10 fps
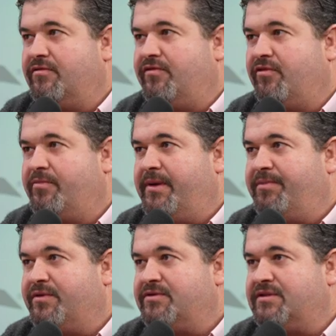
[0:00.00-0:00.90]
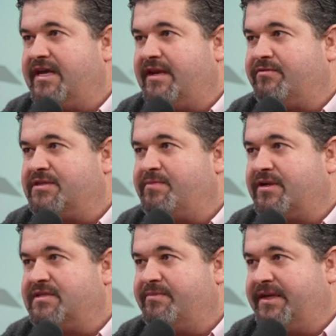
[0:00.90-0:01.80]
for people to take
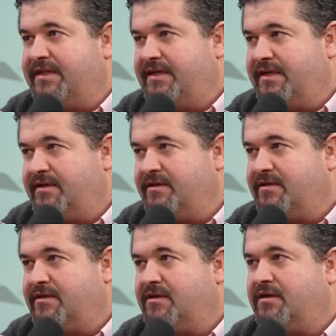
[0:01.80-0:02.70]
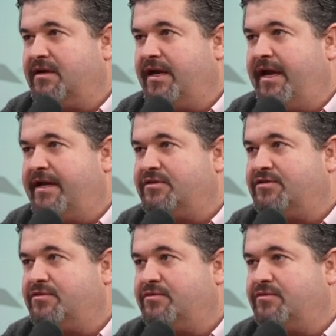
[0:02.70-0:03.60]
responsibility and
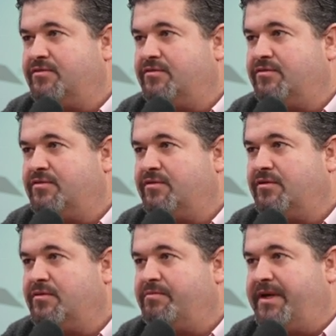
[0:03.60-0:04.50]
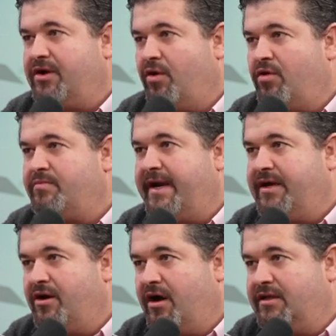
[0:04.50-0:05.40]
to be called by
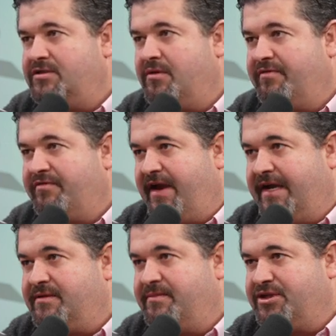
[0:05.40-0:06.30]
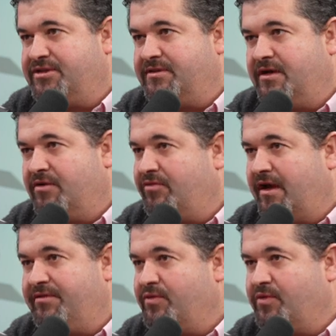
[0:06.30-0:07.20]
God to effect mission
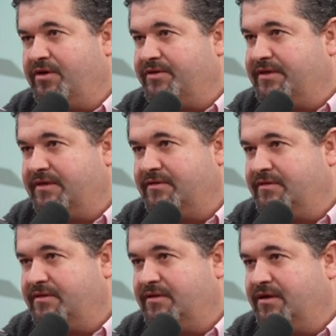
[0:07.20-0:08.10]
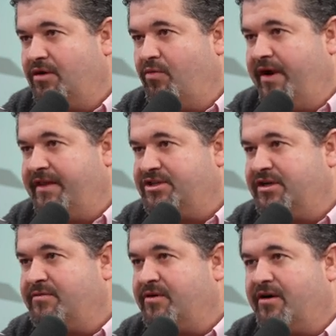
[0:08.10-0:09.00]
around the world where the
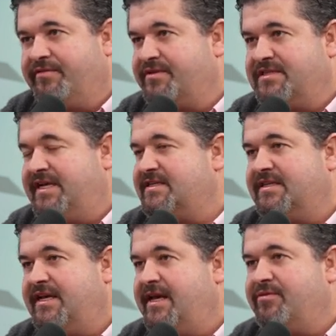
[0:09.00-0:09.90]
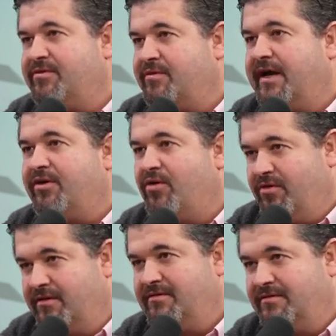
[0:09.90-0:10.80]
General Conference isn't the hero at all.